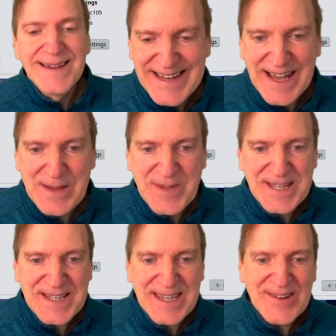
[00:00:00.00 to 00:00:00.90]
Not a
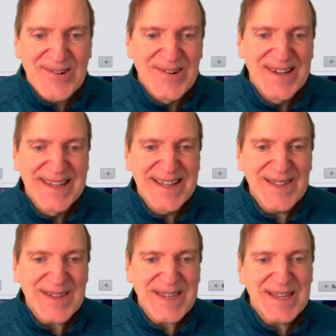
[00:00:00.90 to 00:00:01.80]
big deal.
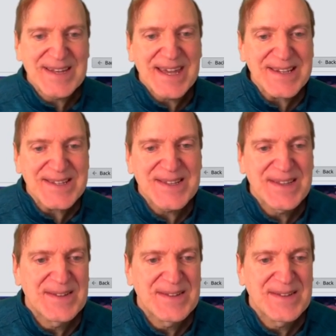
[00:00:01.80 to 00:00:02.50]
Let's hit next.